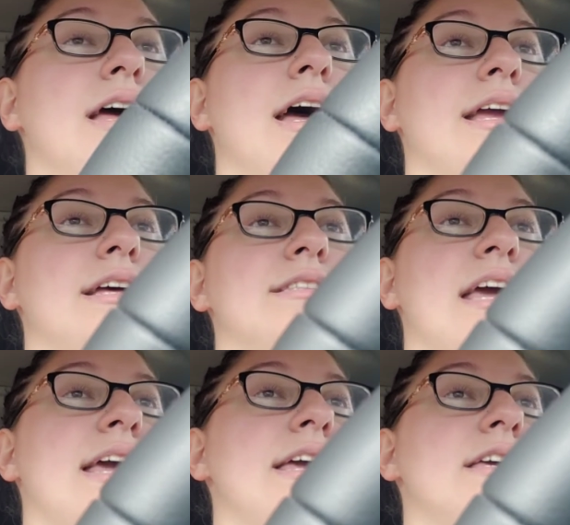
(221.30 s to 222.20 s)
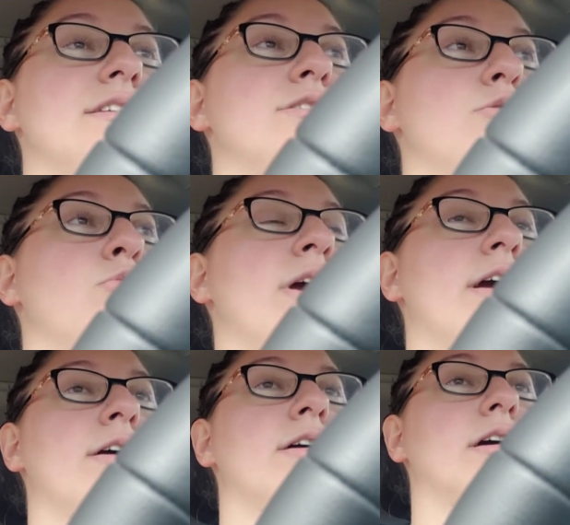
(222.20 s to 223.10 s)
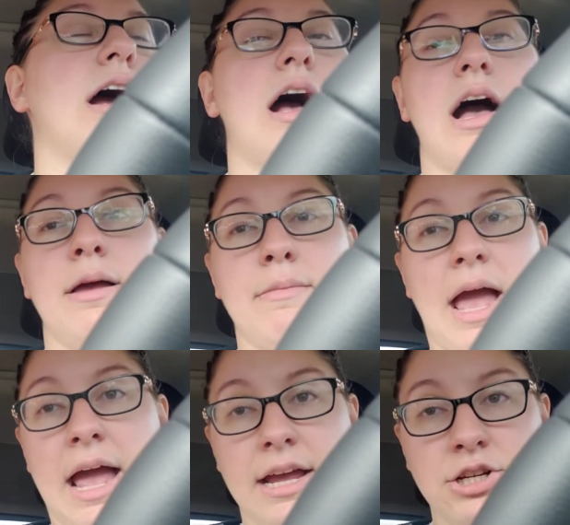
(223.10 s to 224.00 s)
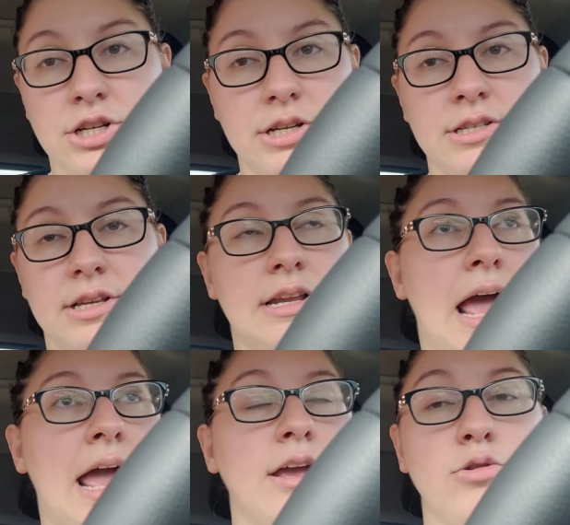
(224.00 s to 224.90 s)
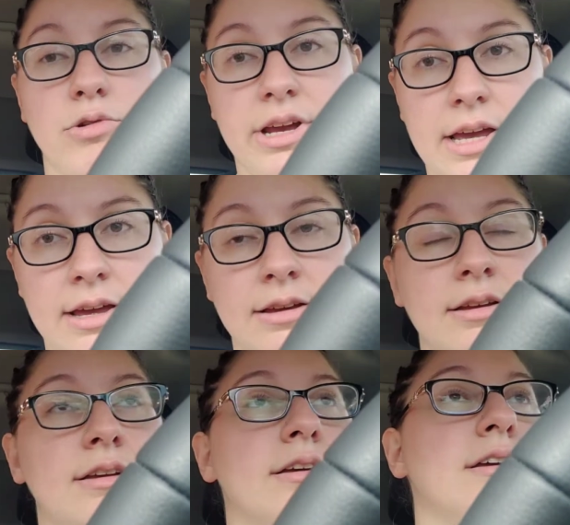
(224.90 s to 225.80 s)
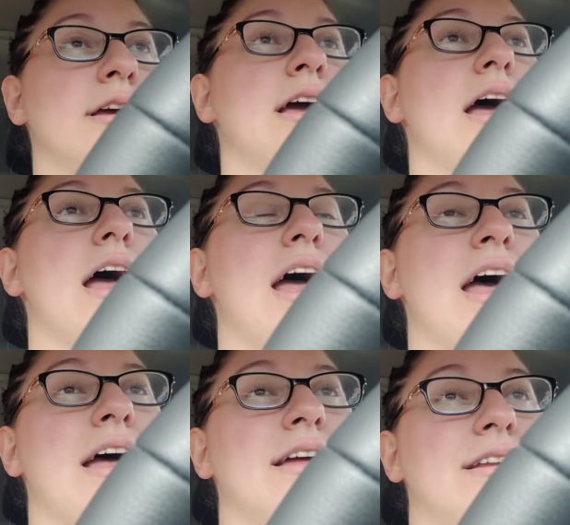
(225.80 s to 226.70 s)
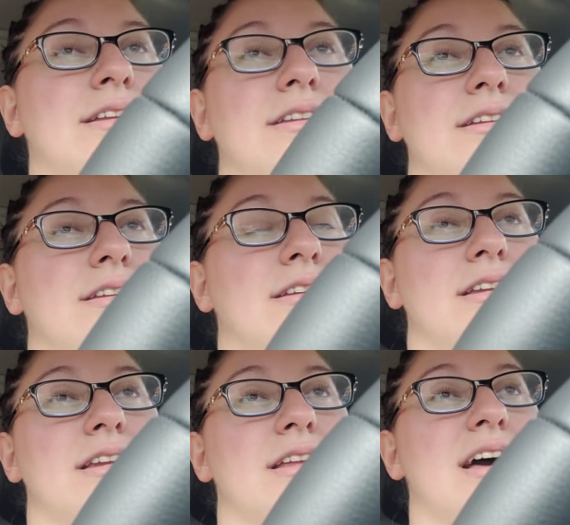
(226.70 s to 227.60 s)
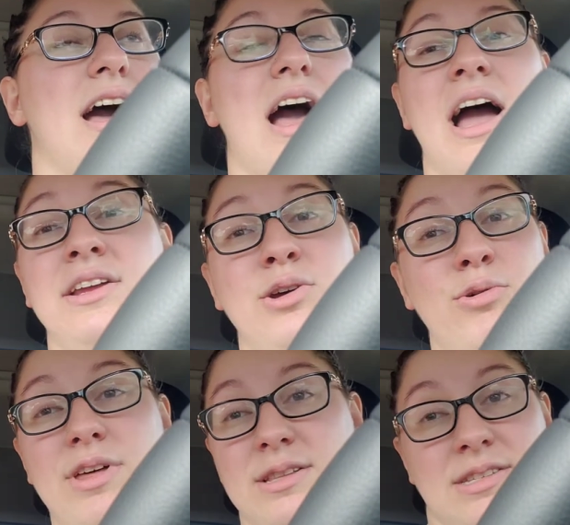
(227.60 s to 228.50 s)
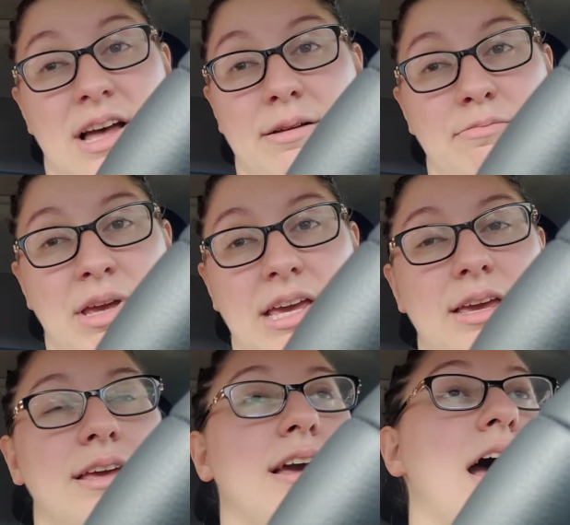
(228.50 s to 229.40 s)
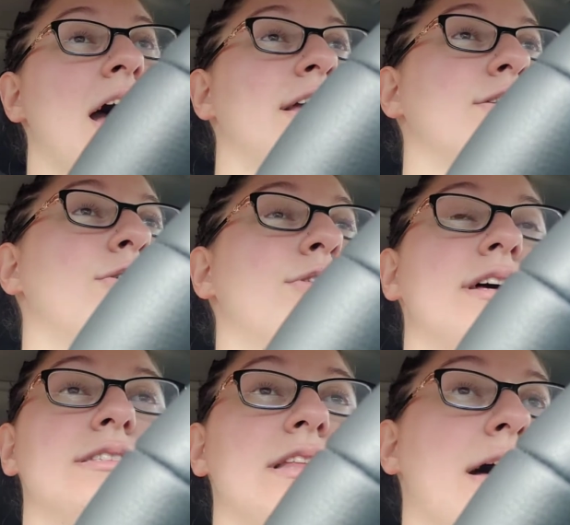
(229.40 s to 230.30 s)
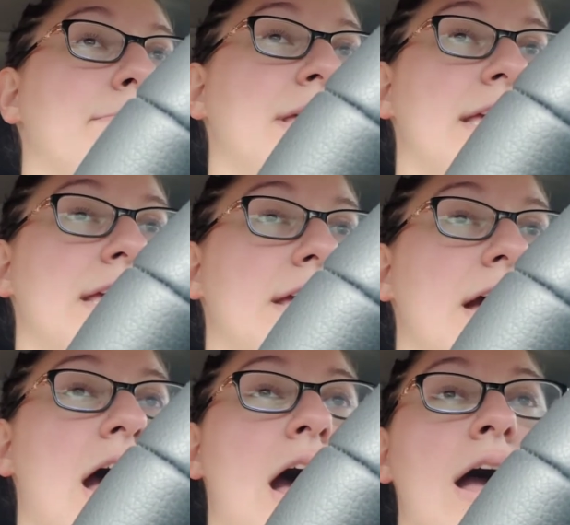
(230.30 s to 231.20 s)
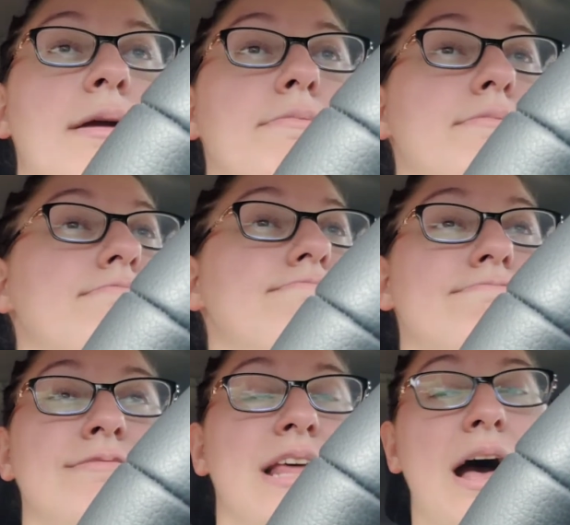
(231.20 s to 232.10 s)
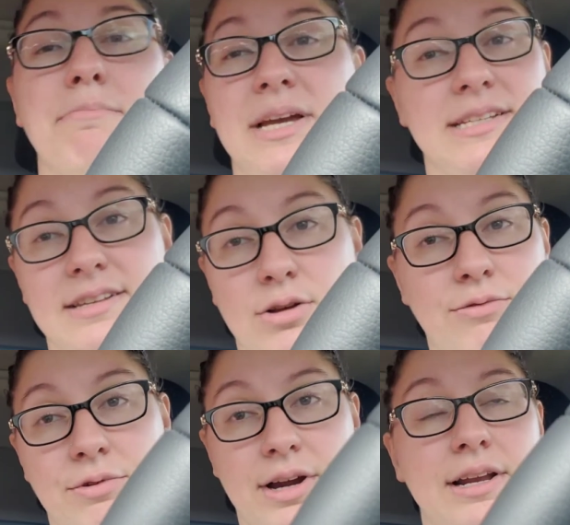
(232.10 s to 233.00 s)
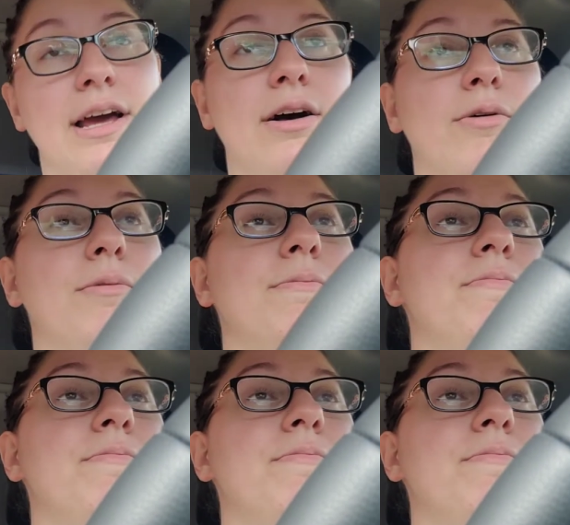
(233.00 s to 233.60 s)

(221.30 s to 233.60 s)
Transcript: I get days where I'm anxious and angry. And I know that's not me. I know that's not me. I'm not myself right now.